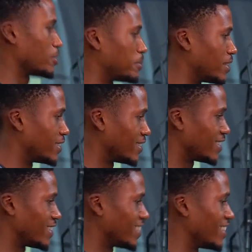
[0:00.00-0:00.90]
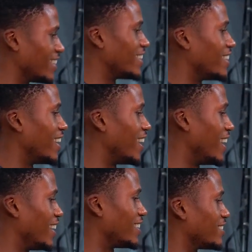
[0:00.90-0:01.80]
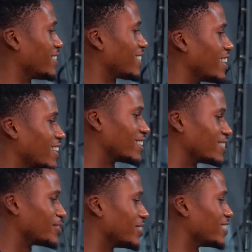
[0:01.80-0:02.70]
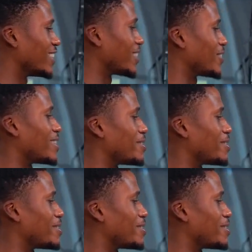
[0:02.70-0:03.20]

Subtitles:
I have amazing tutors, teachers, or